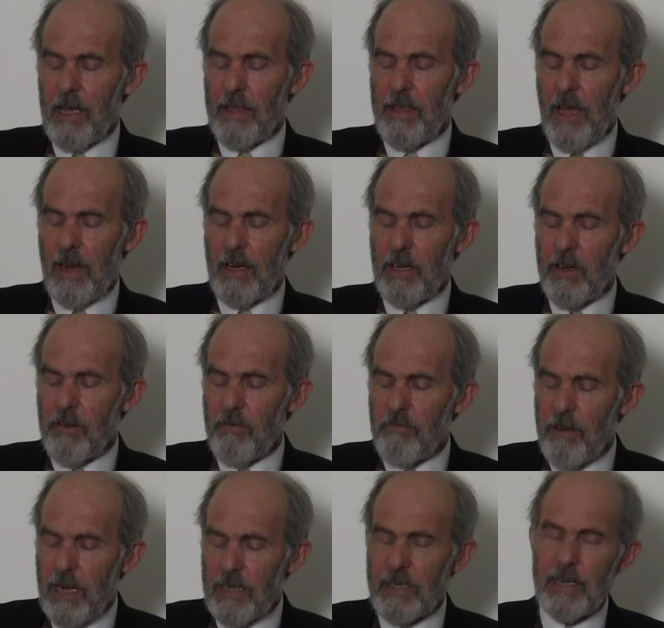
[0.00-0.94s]
the energy
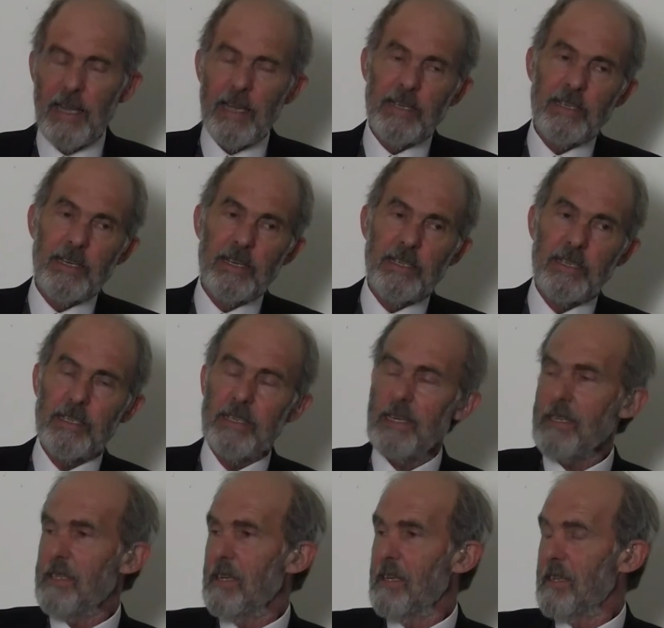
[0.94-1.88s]
resonating to
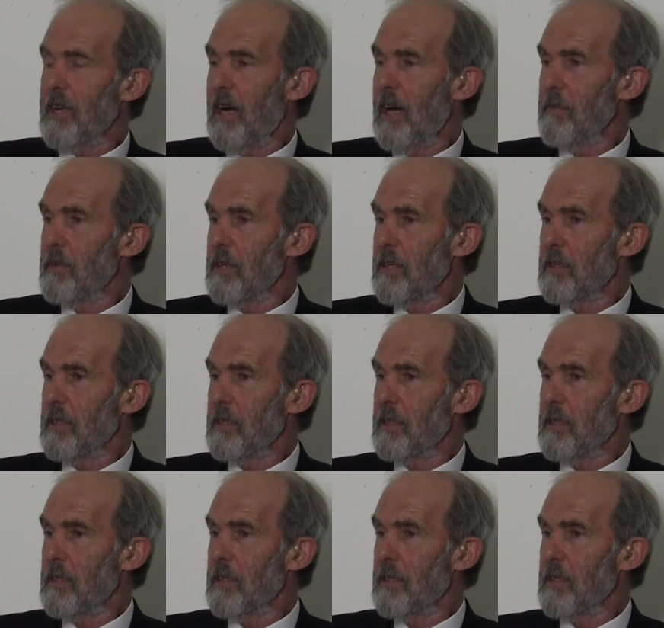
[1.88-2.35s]
16 times